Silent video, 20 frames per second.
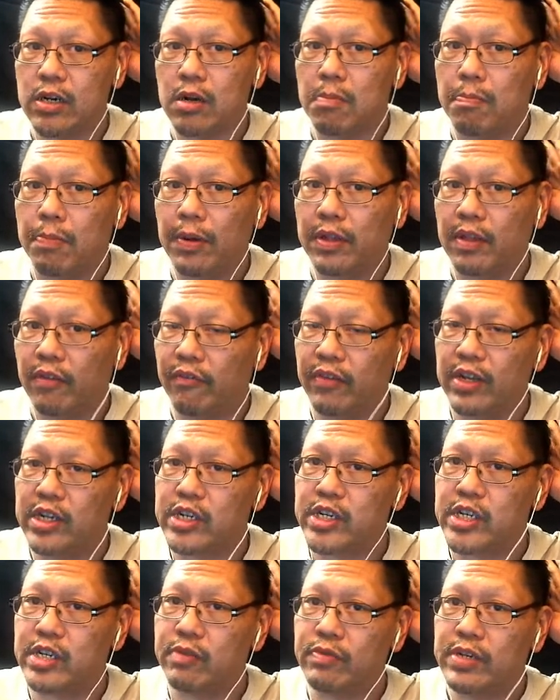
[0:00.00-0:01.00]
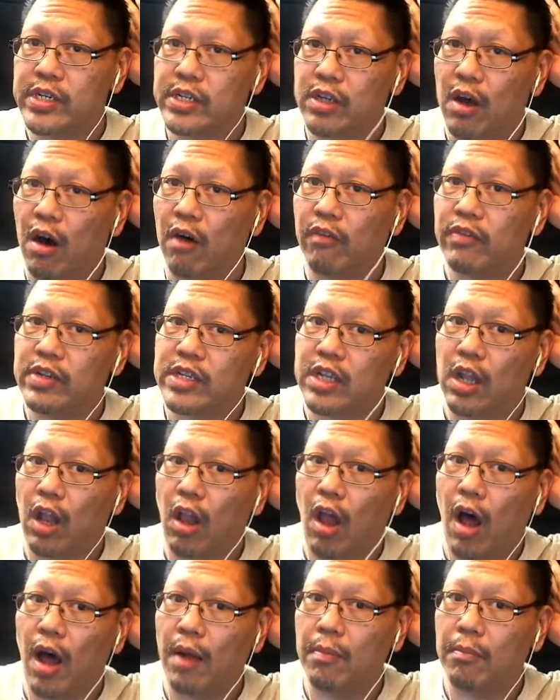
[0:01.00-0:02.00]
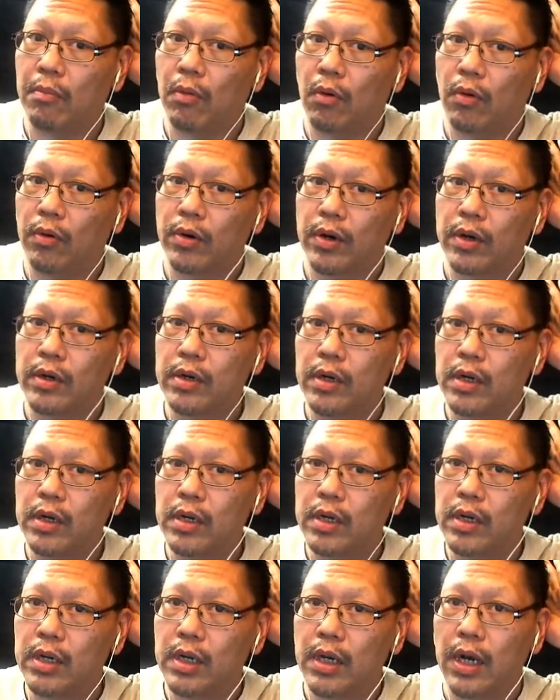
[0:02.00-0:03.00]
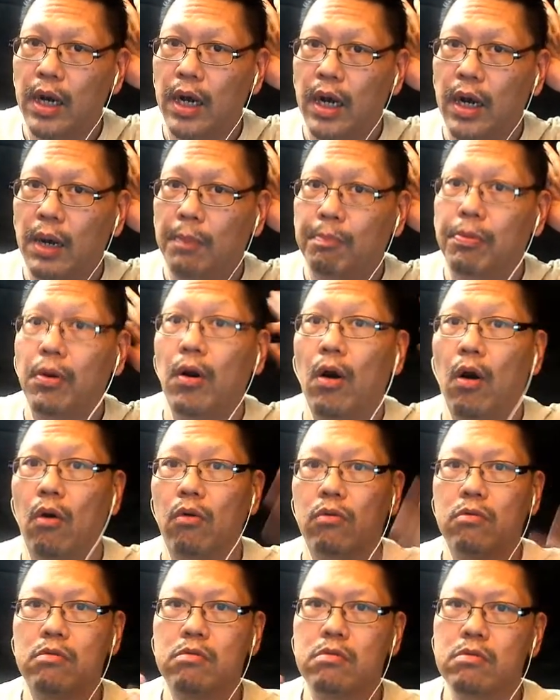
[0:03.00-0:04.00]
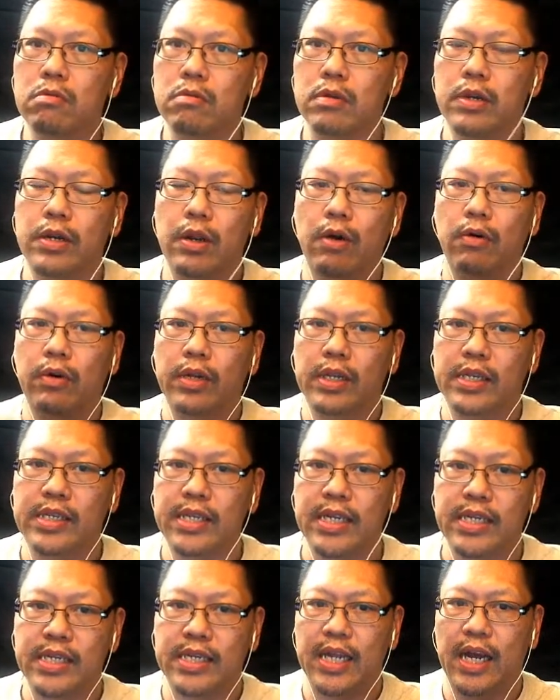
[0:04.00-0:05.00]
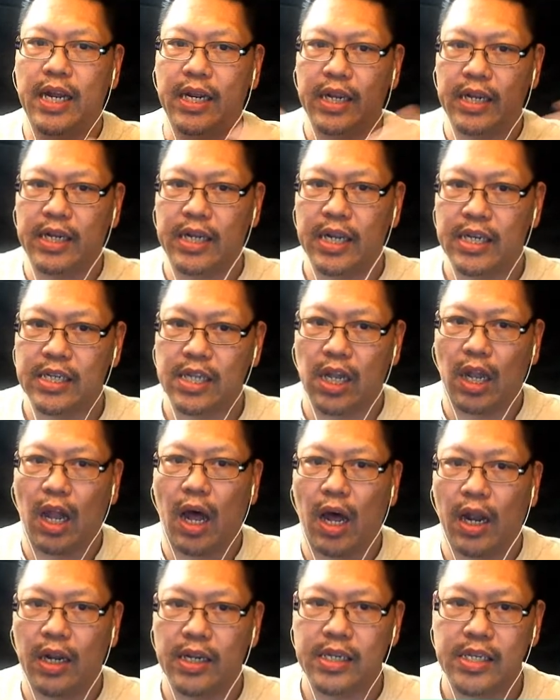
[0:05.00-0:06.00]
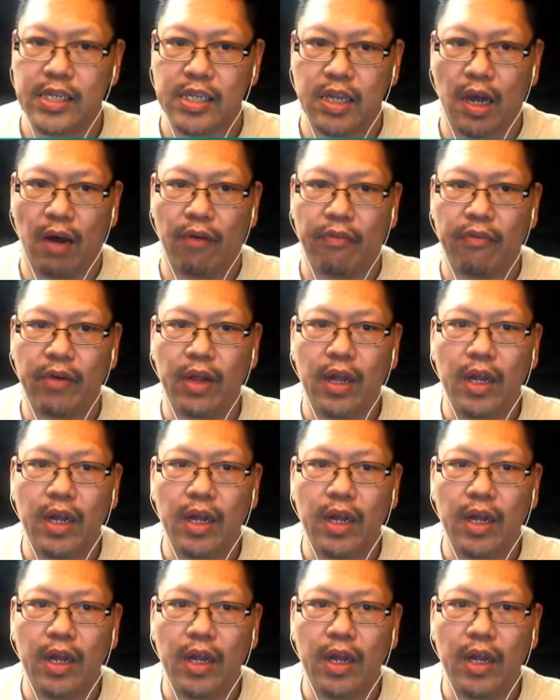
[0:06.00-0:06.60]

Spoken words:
but DaVinci Resolve, it's a lot more pro, you know, in the sense that it does a lot of stuff.